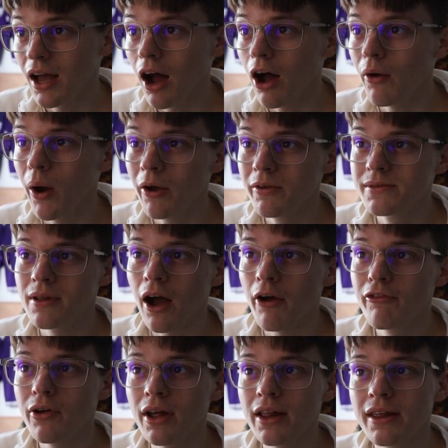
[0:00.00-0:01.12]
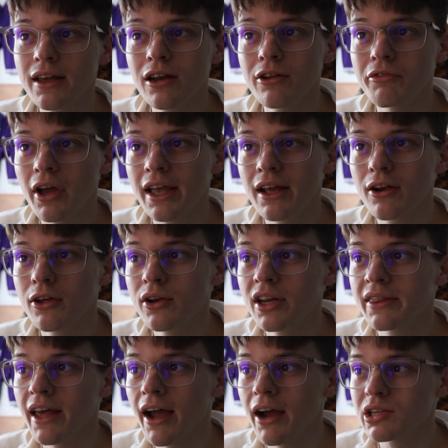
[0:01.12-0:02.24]
I feel like they could have
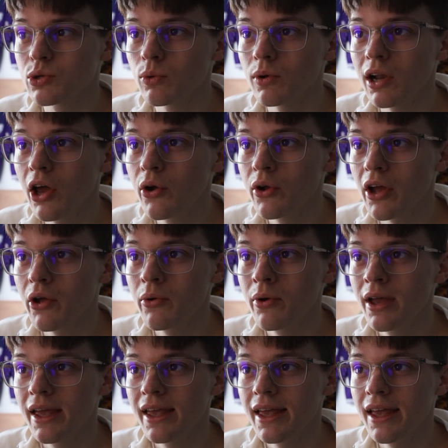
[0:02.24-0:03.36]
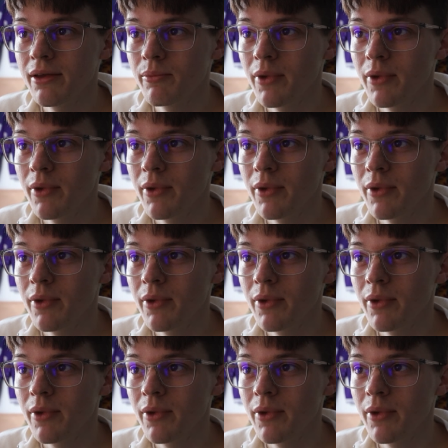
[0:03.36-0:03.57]
included the actual logo here,